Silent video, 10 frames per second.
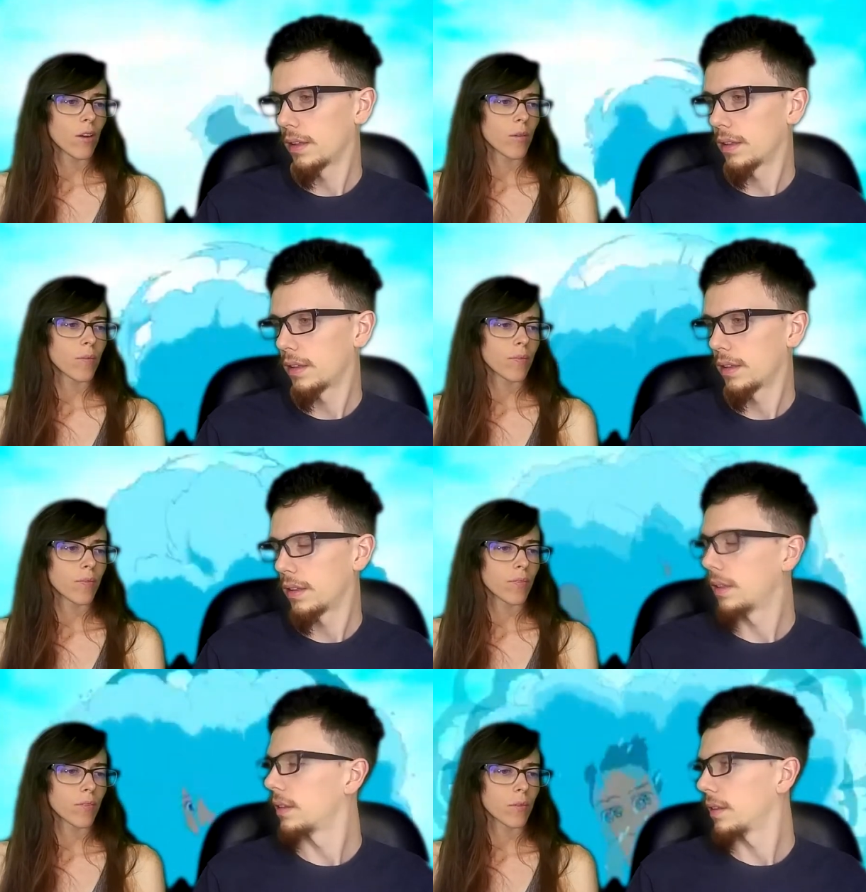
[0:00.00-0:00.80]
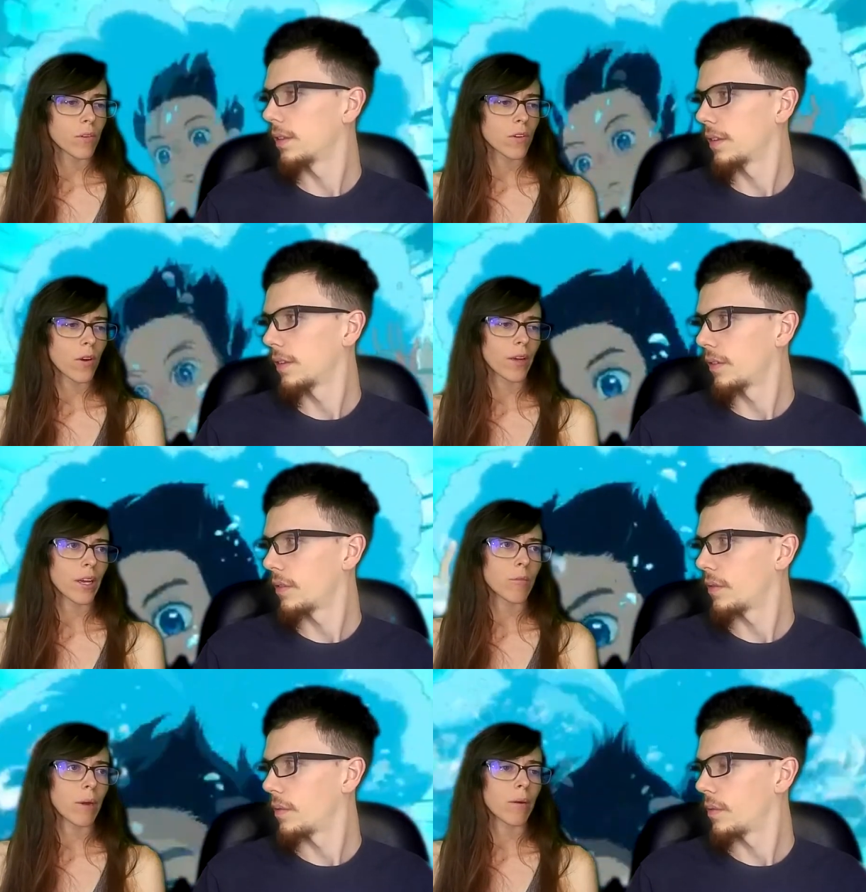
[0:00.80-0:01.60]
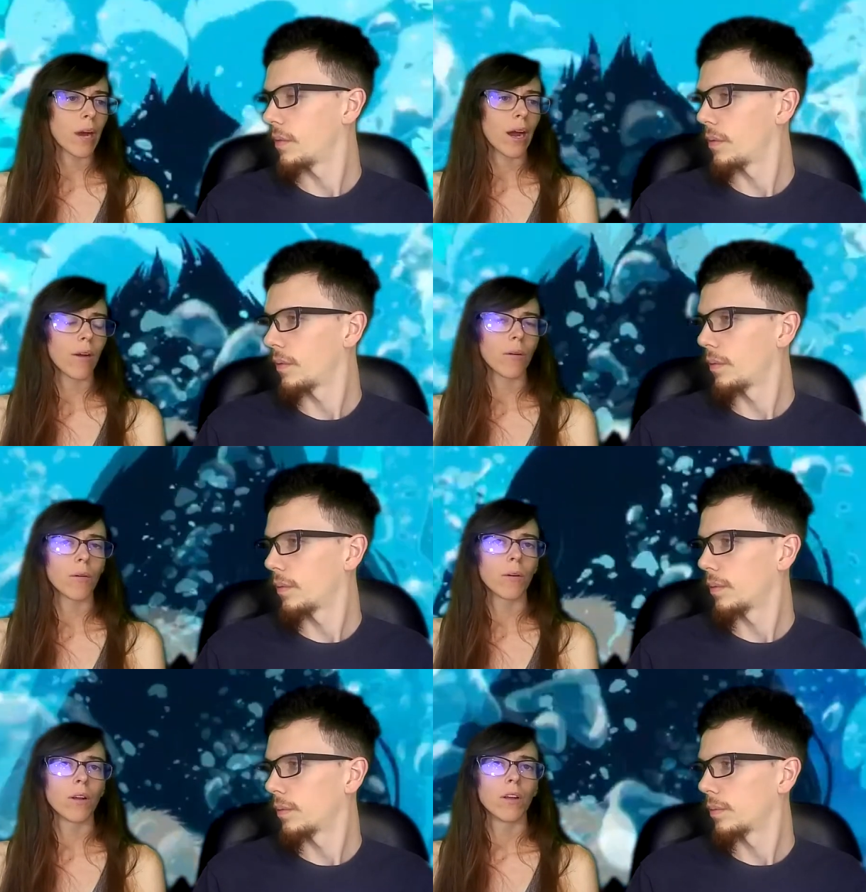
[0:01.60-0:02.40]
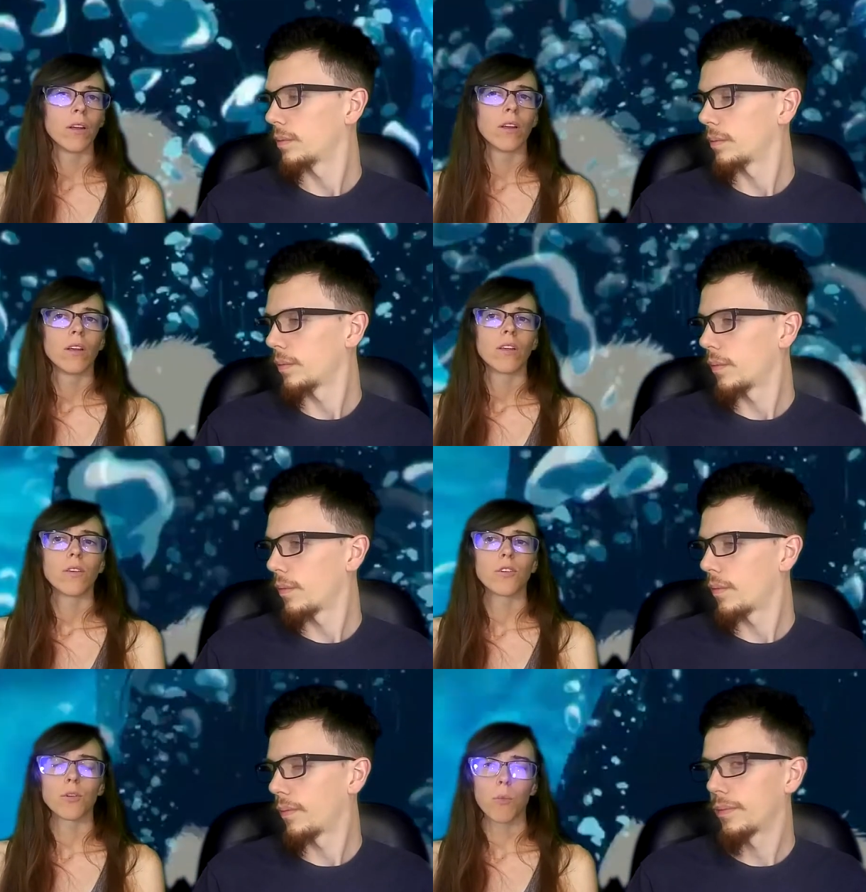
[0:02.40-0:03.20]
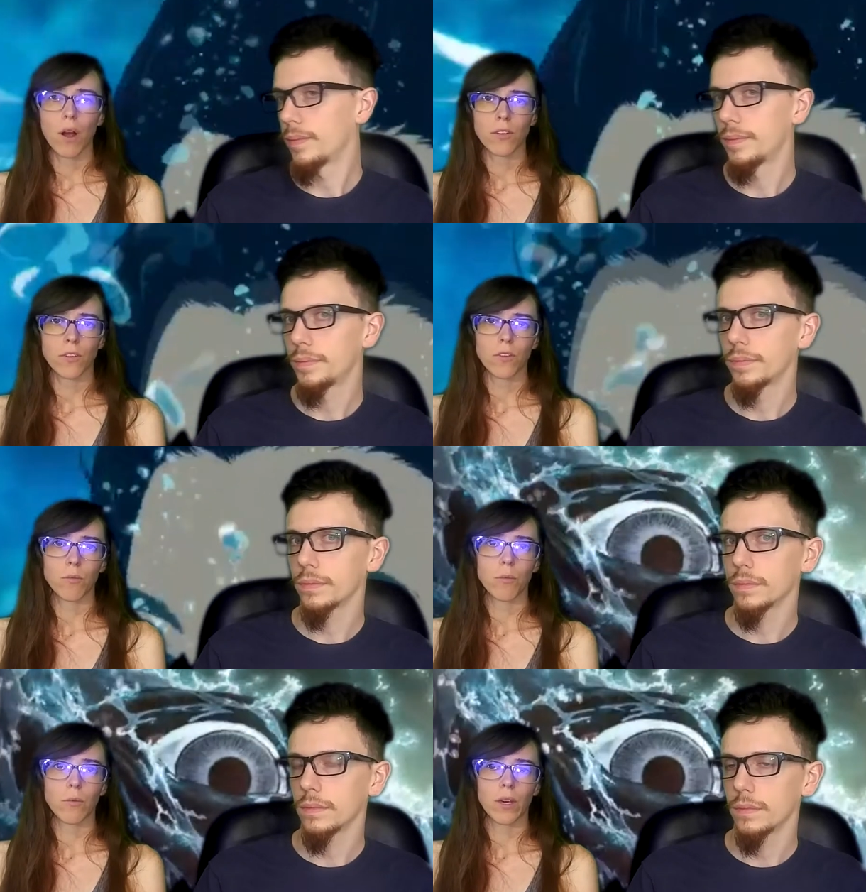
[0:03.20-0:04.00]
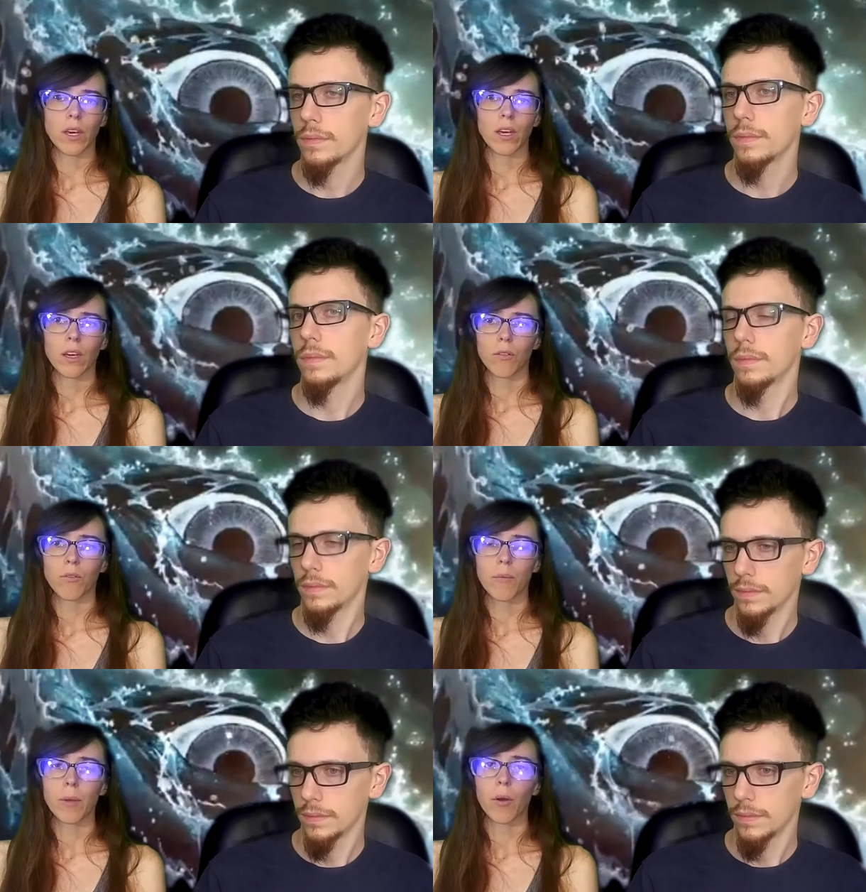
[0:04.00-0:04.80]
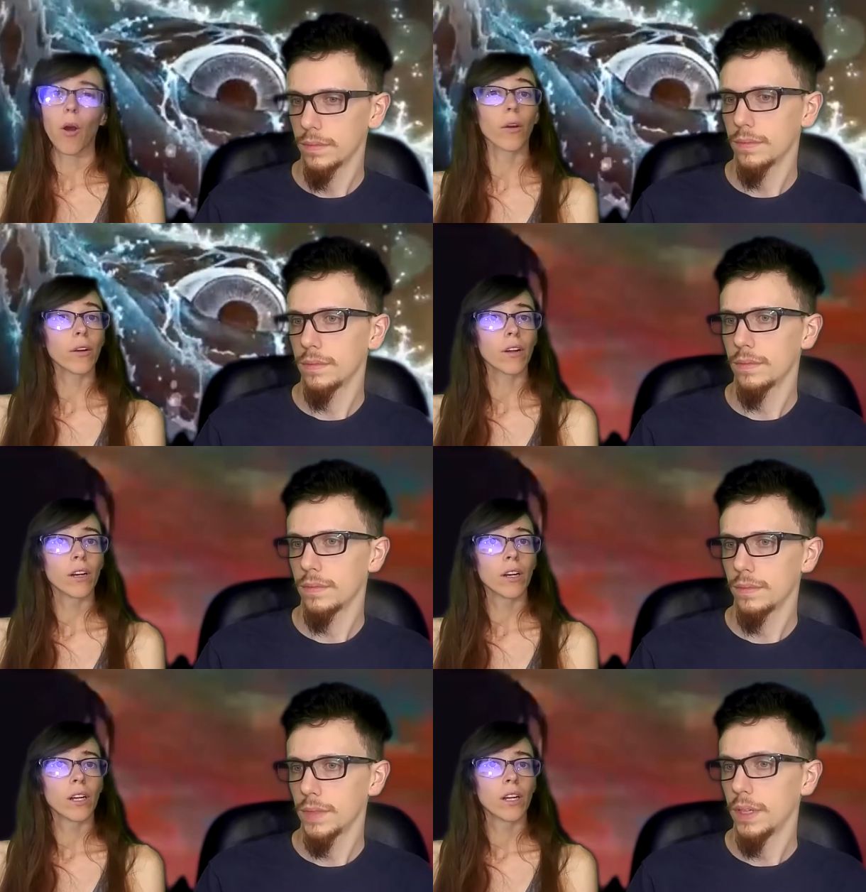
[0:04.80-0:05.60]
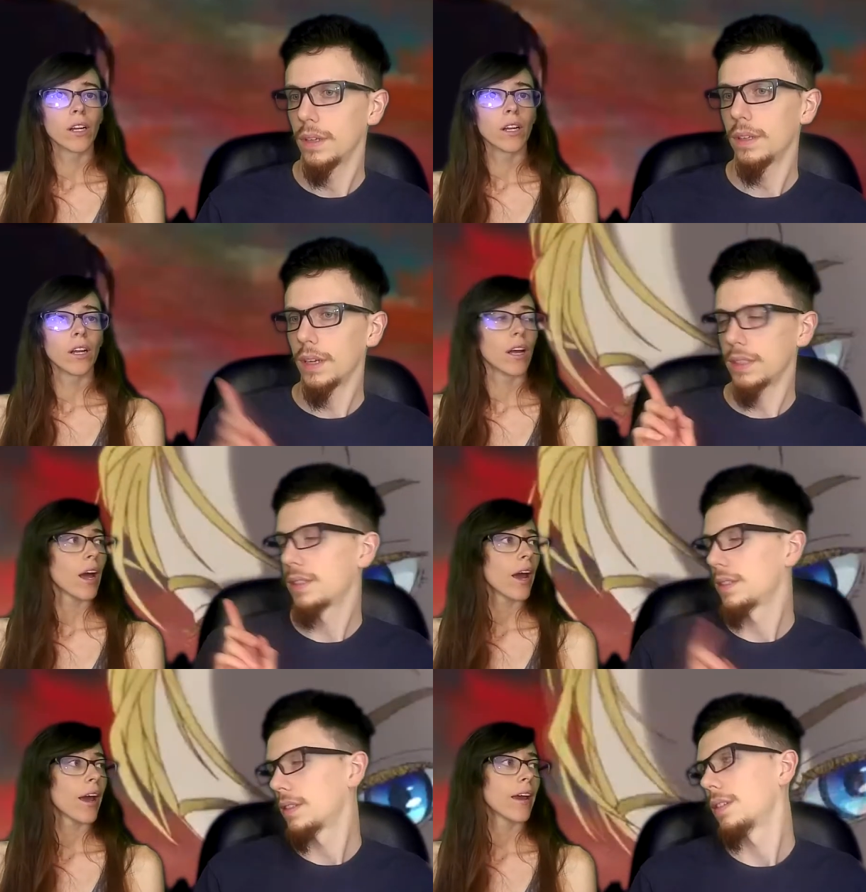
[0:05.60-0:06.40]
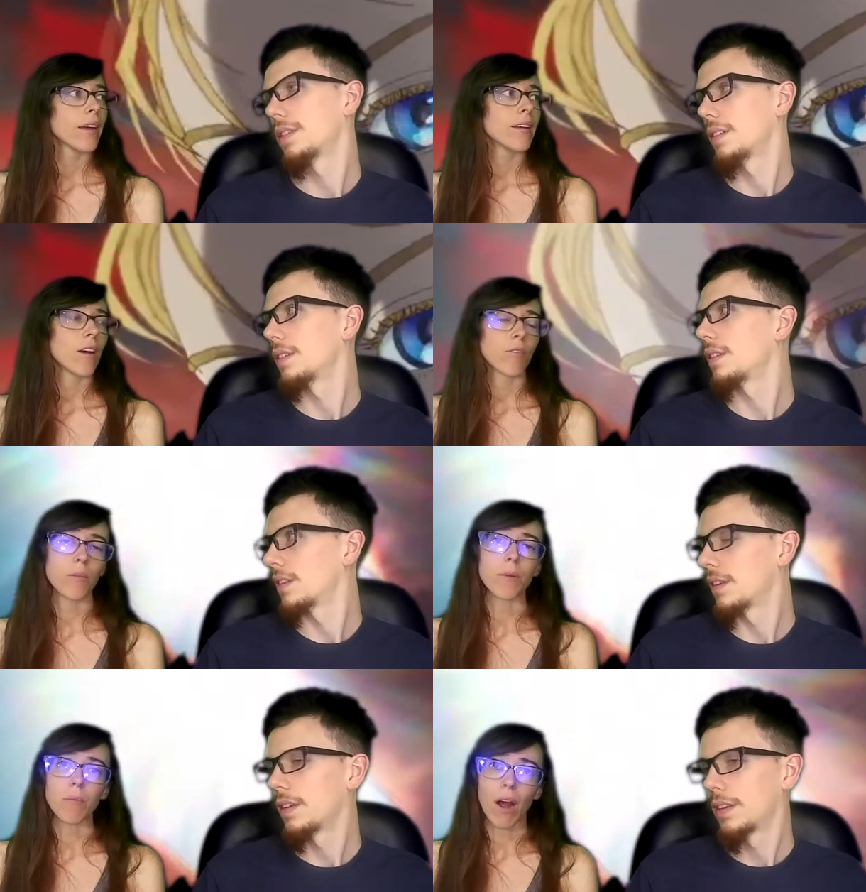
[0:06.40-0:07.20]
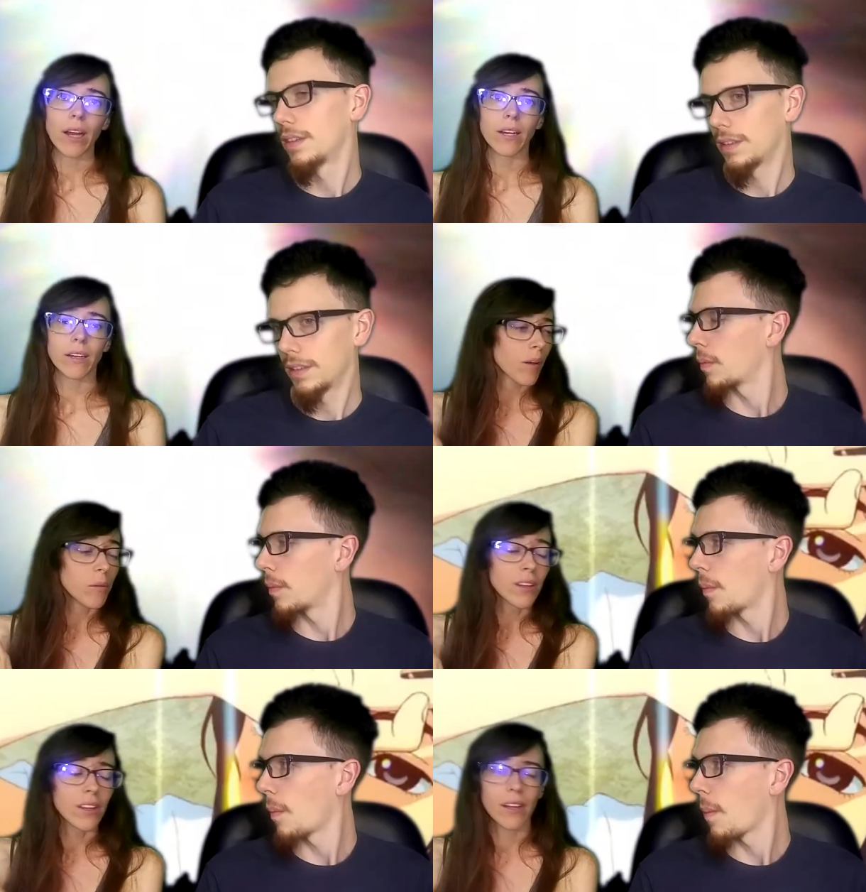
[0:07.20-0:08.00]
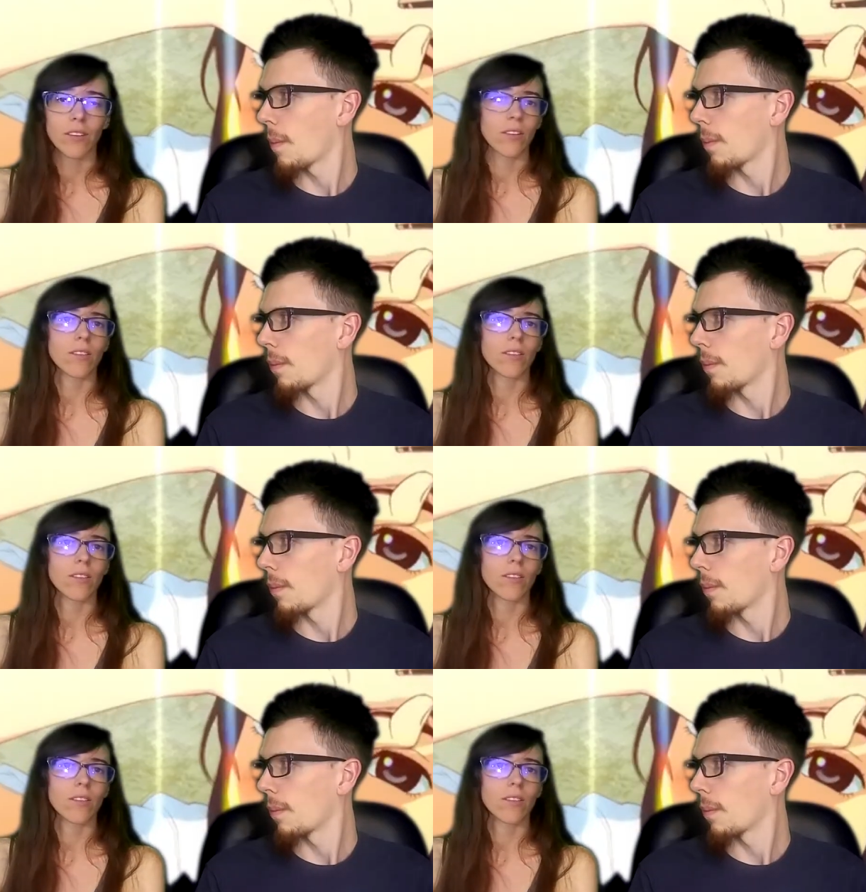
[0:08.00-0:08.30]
Speaker 1: um, was talking about how you should watch this movie from your heart. Yes. And not from your mind. I really like the